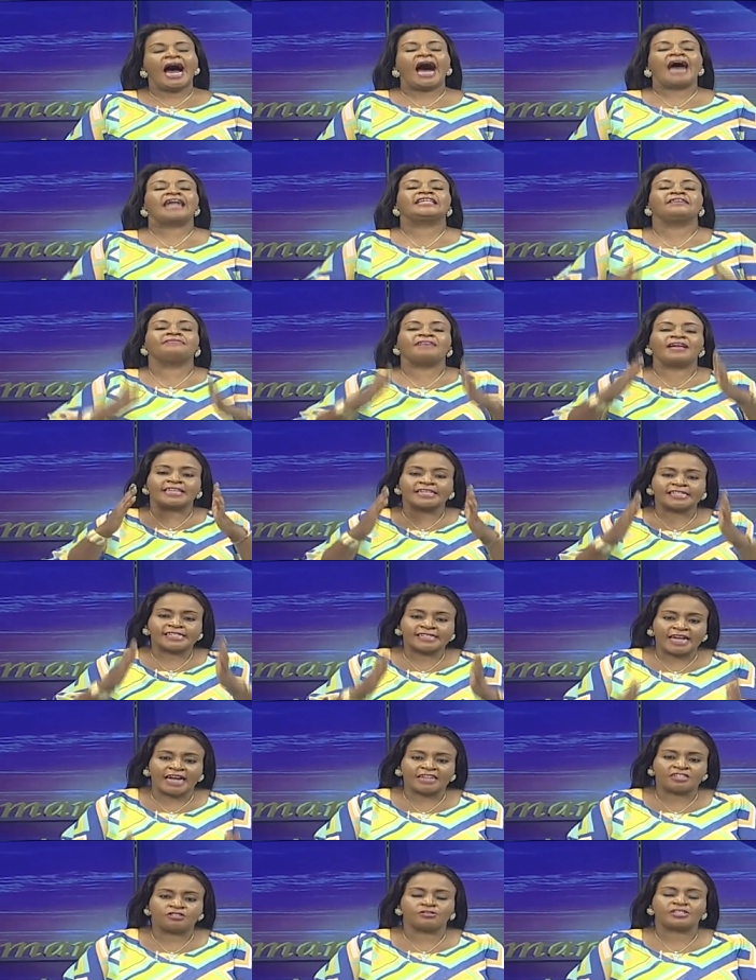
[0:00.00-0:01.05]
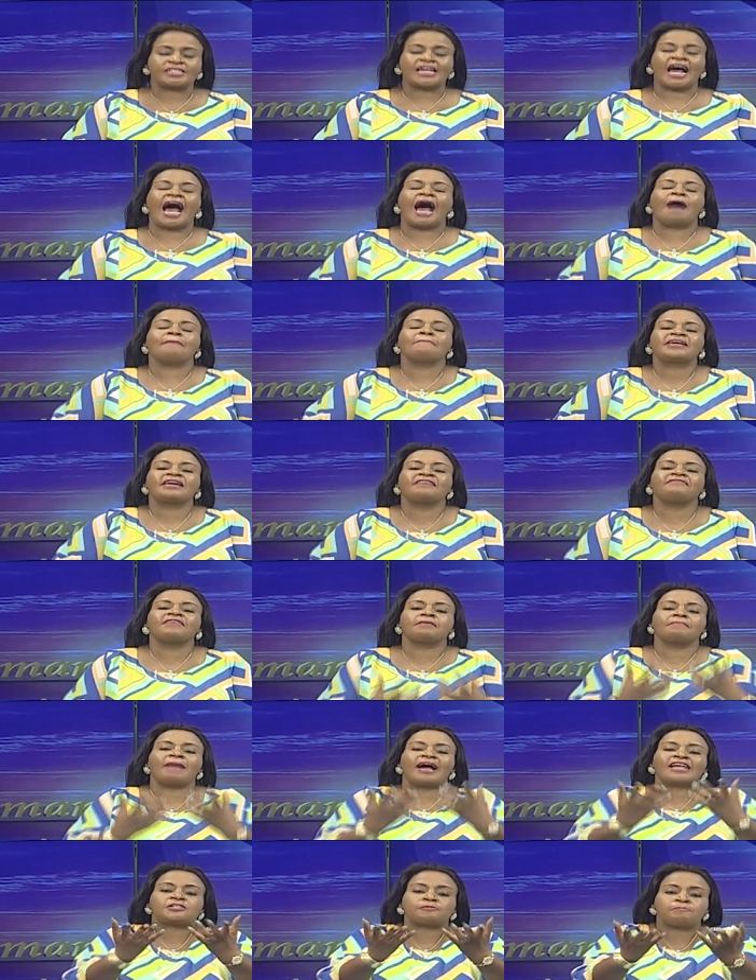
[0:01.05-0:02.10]
And even these statutes, I'm giving
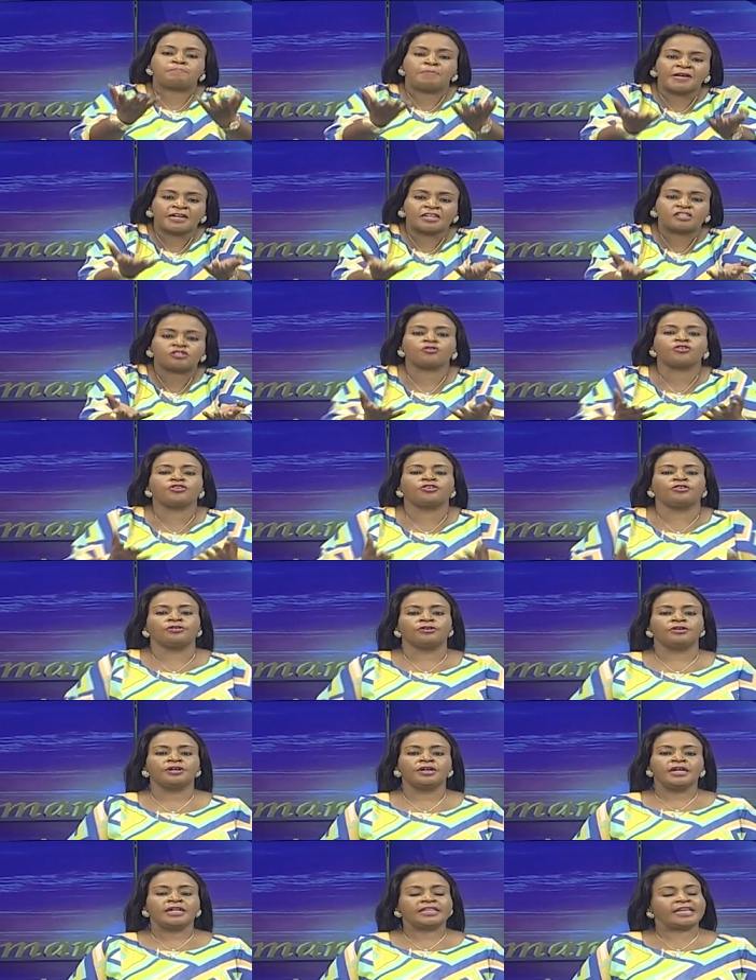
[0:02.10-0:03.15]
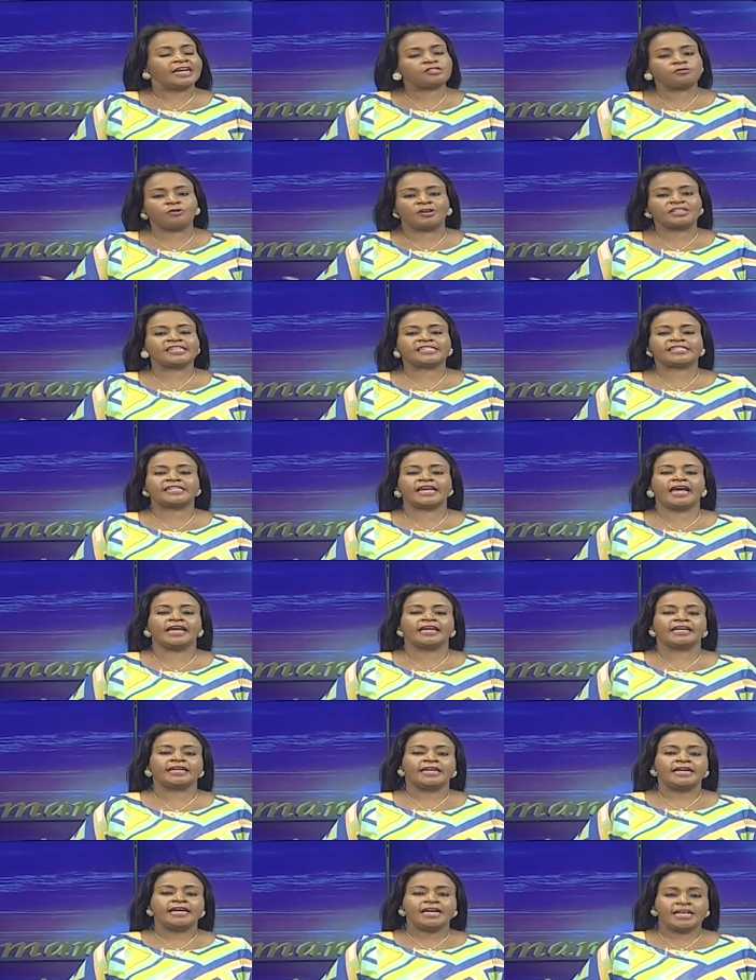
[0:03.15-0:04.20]
my spirit to you that's what he's
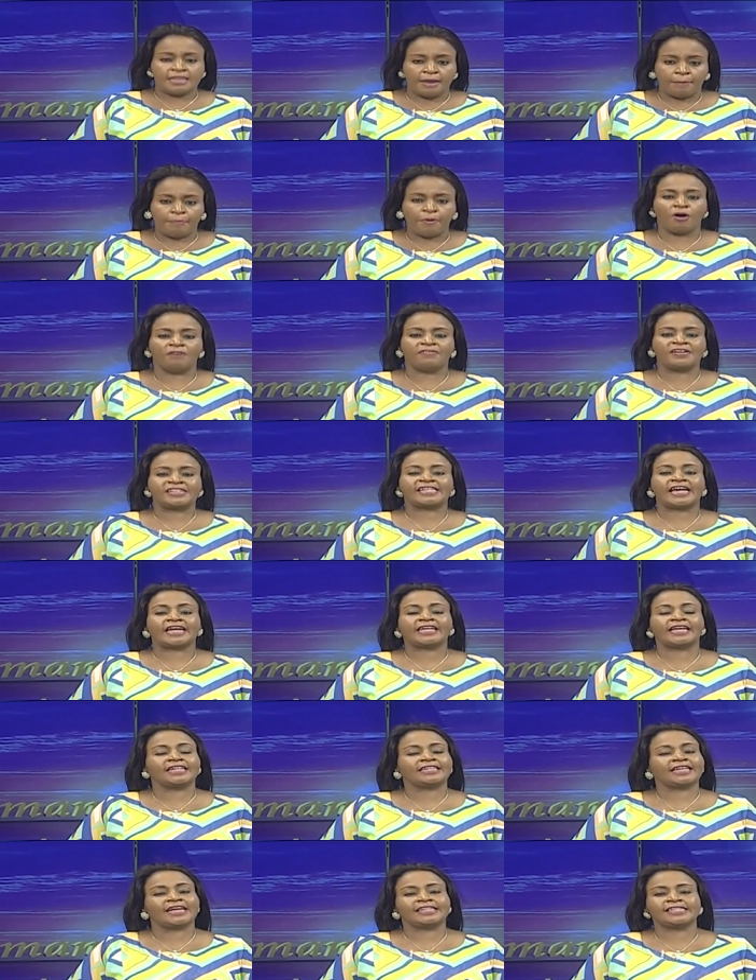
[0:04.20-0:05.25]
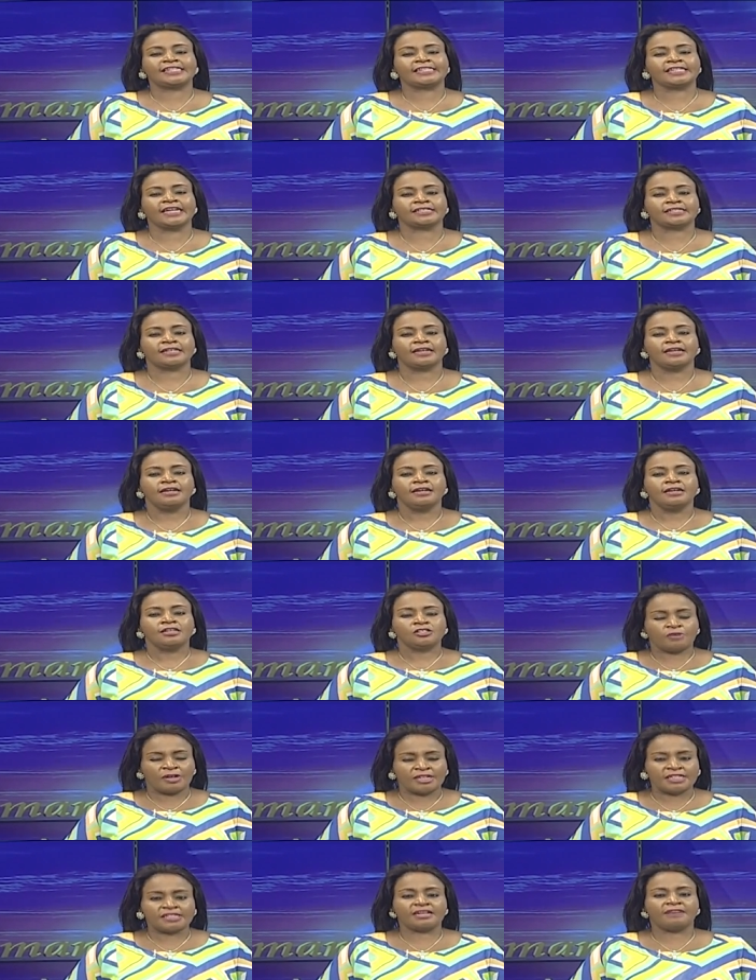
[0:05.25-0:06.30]
saying in the book of Ezekiel 36,
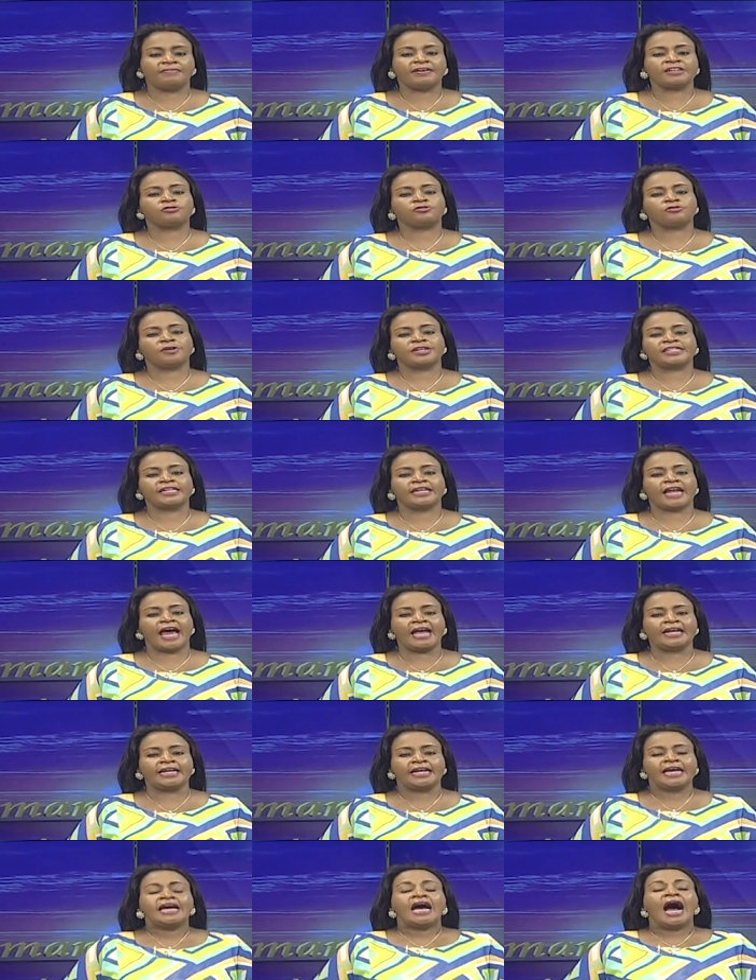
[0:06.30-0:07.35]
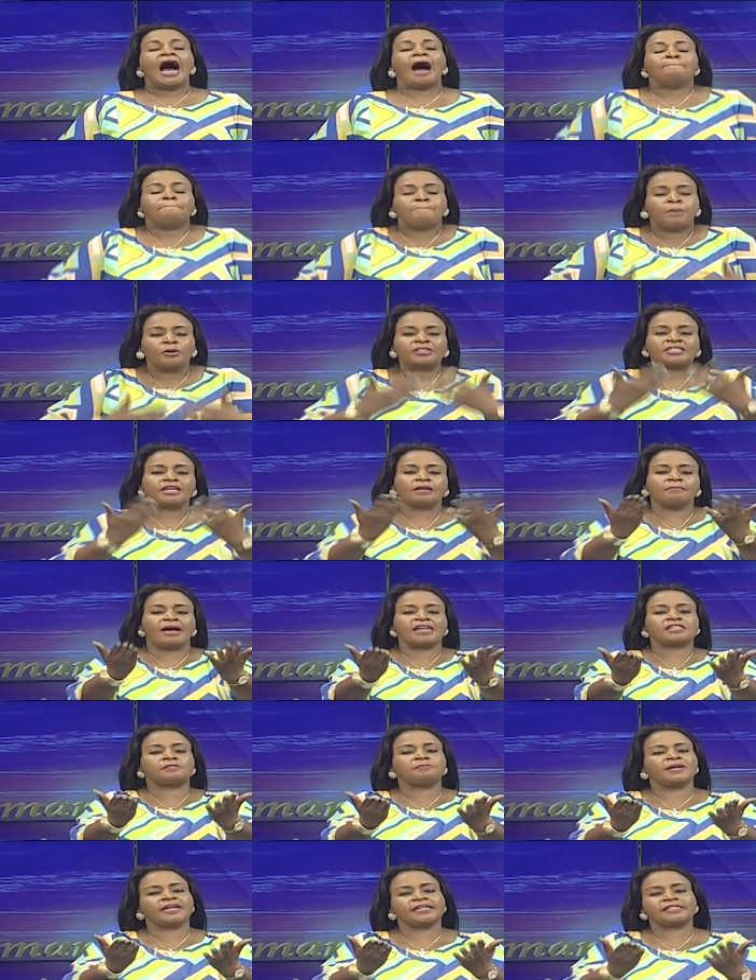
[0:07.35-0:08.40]
27 to 29. I'm putting
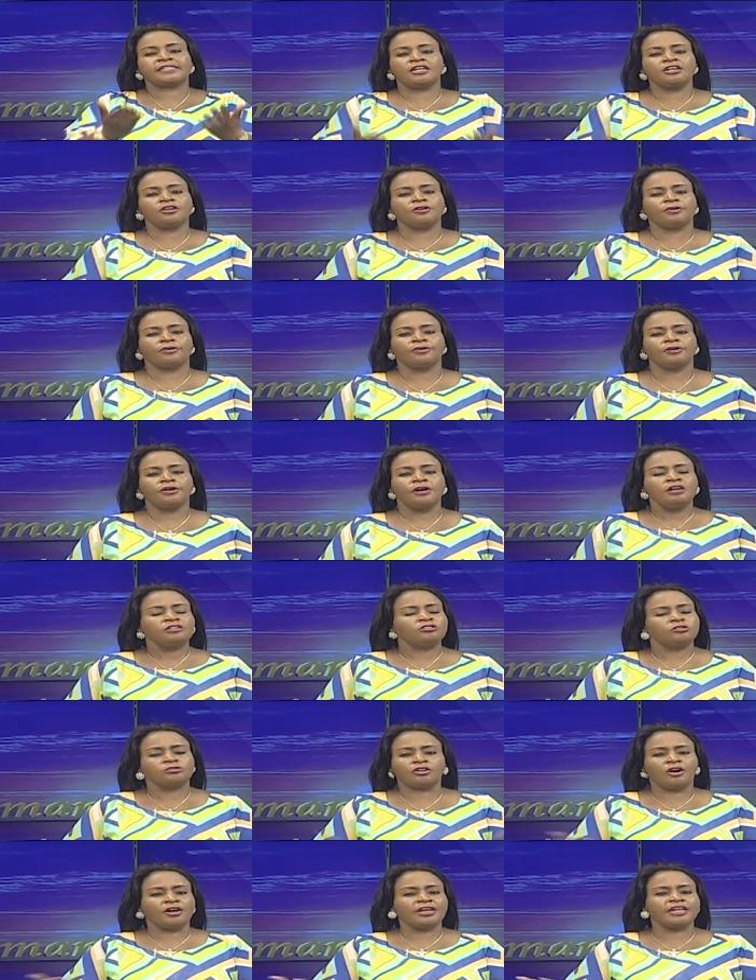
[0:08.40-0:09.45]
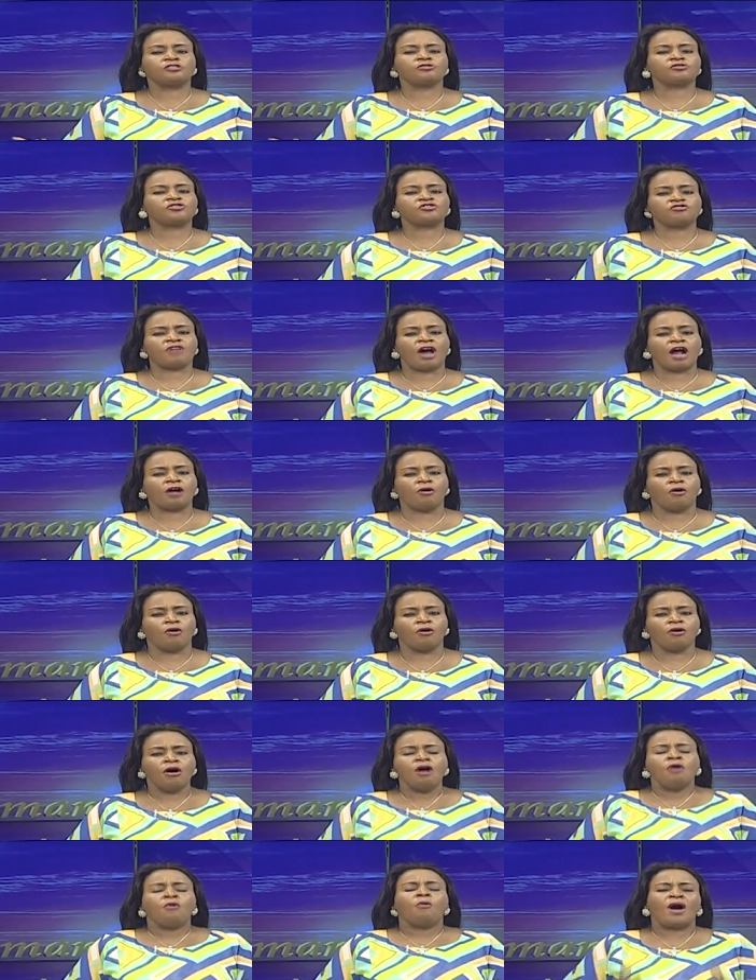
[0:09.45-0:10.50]
my spirit in you. You don't need to struggle.
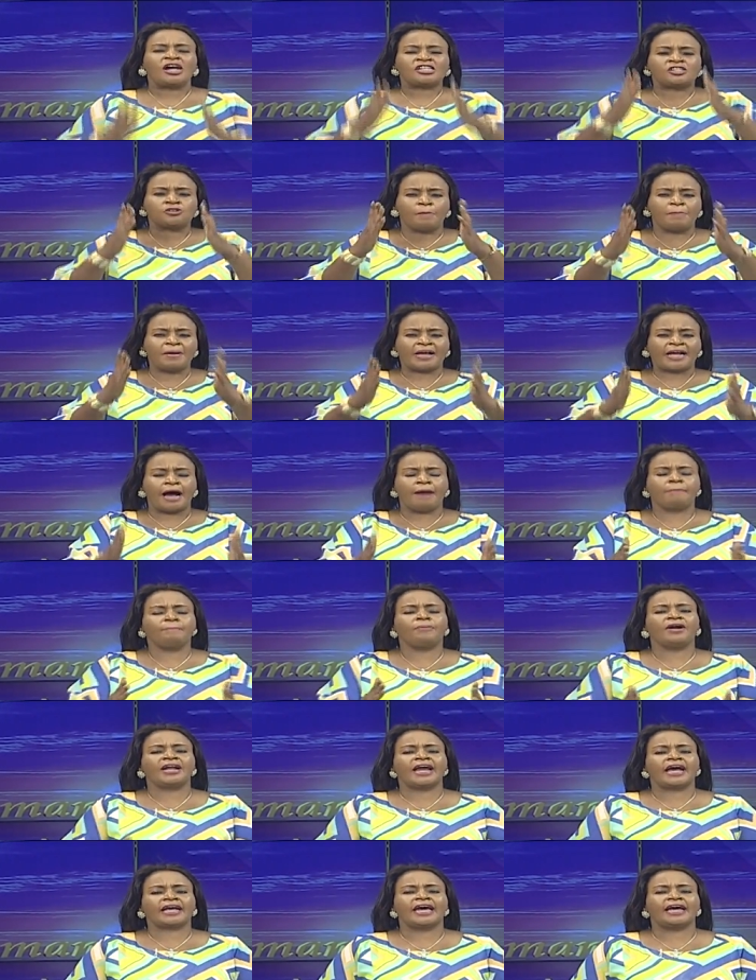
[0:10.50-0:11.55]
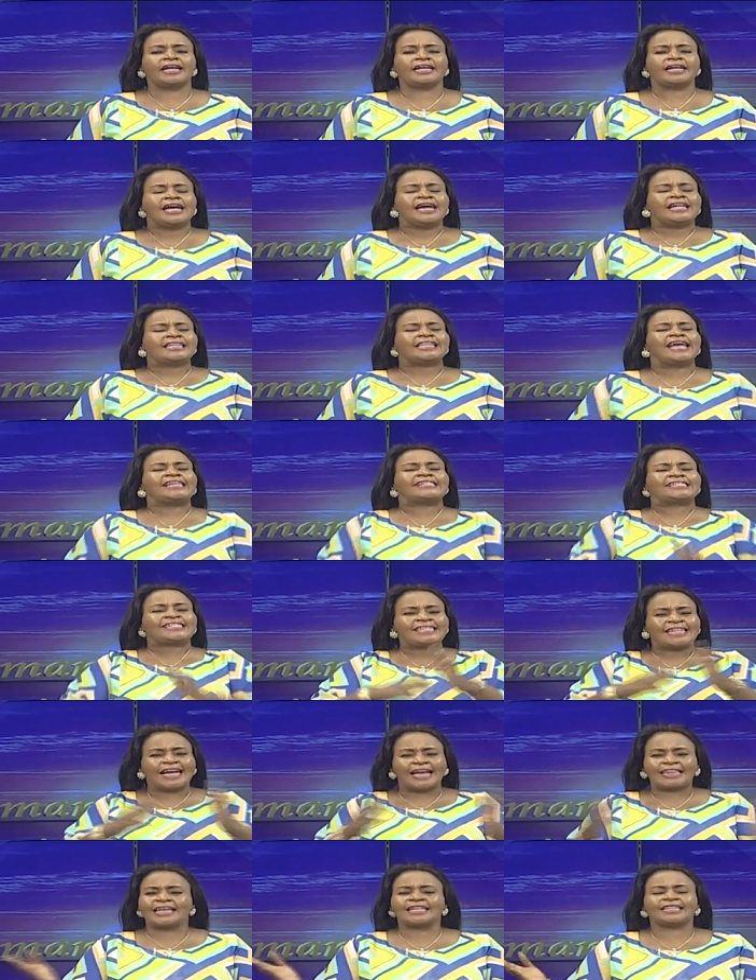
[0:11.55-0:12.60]
Once you become born again, there's
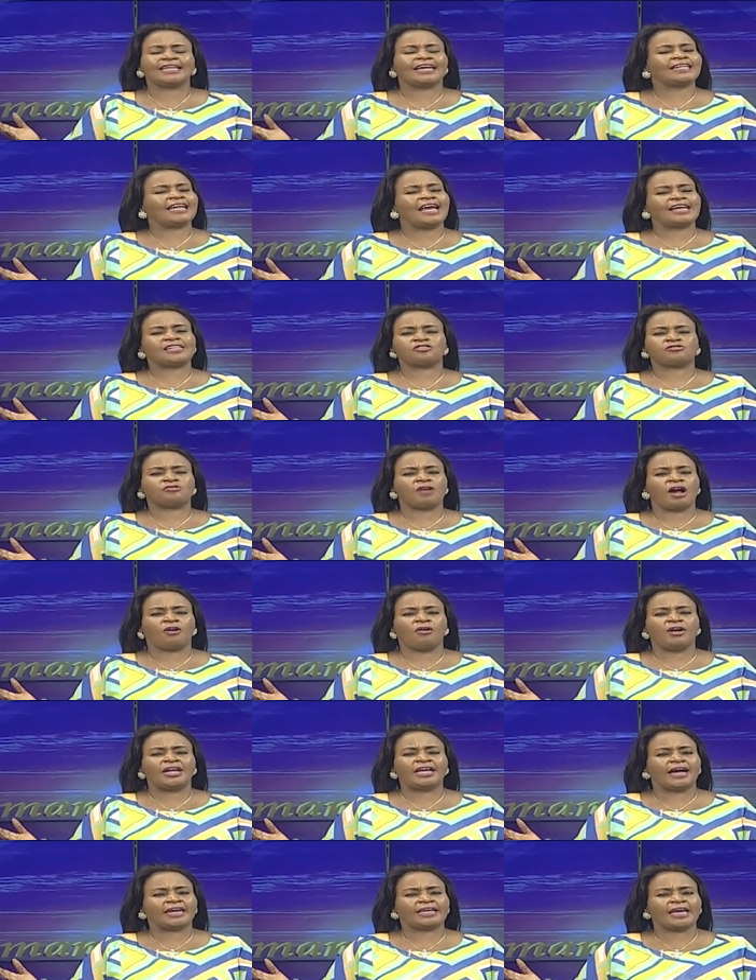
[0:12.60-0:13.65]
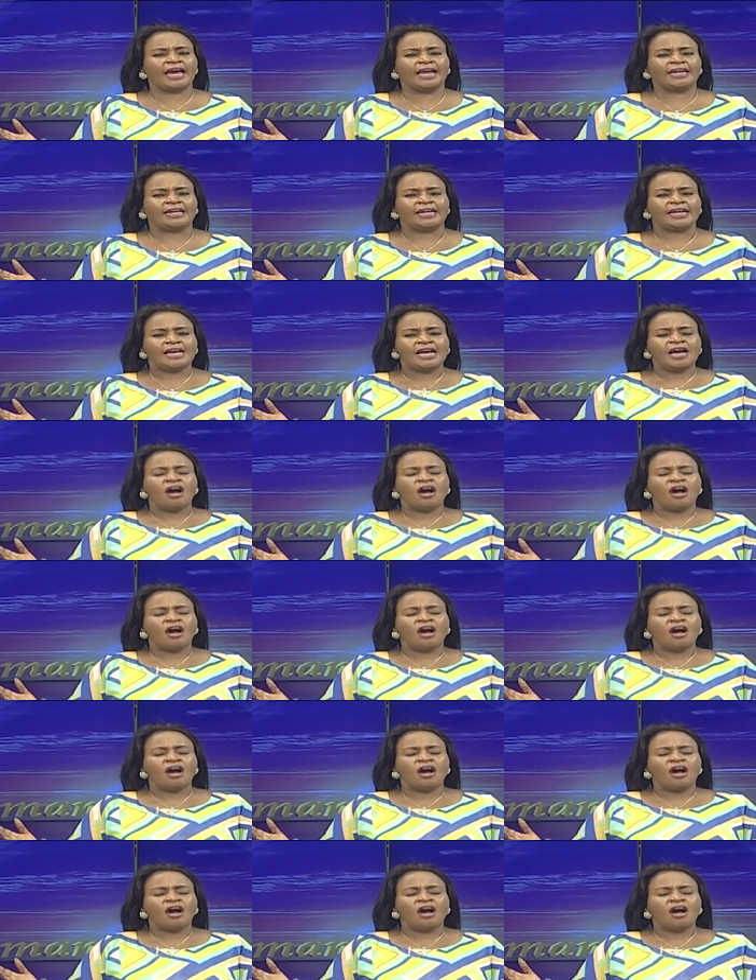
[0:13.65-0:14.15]
nothing that like struggling again.